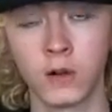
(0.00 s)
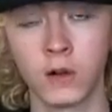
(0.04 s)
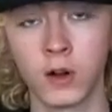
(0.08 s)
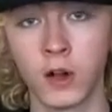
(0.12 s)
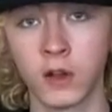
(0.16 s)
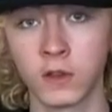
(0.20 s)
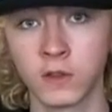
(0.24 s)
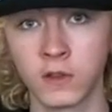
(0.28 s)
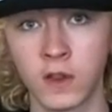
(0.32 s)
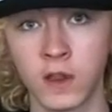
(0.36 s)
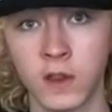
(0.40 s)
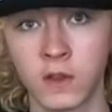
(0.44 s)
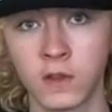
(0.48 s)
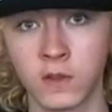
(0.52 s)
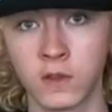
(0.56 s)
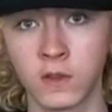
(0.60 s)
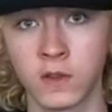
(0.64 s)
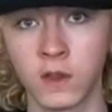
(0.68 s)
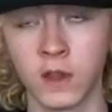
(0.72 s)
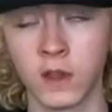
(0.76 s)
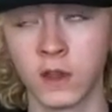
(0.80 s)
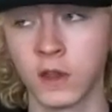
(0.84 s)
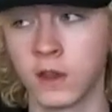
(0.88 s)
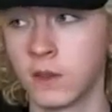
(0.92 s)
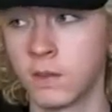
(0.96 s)

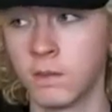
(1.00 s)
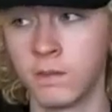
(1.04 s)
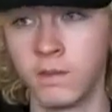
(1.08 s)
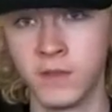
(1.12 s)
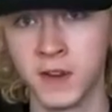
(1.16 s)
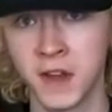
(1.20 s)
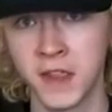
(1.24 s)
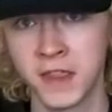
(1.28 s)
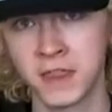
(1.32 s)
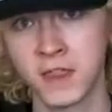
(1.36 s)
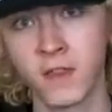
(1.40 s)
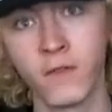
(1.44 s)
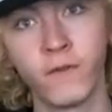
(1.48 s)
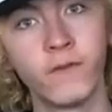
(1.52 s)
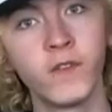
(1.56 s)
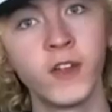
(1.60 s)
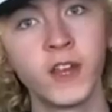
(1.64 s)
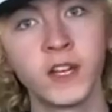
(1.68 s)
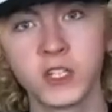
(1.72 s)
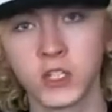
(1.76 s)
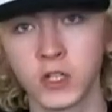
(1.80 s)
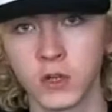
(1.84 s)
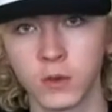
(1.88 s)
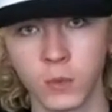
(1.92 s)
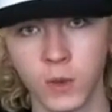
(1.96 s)
artistic
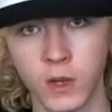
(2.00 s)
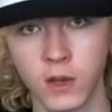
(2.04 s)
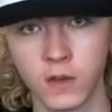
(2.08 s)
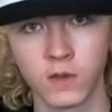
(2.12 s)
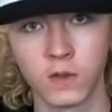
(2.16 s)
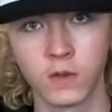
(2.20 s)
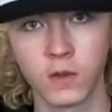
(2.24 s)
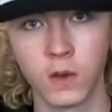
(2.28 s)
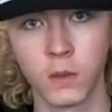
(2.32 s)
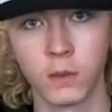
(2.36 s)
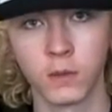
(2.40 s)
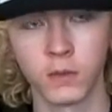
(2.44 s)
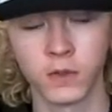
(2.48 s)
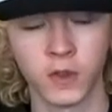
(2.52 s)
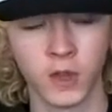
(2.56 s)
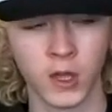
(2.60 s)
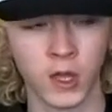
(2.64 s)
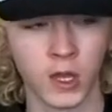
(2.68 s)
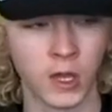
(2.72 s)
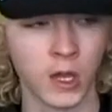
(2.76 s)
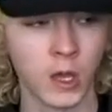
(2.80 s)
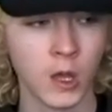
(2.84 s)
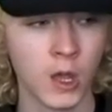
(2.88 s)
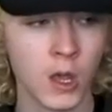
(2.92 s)
vision with something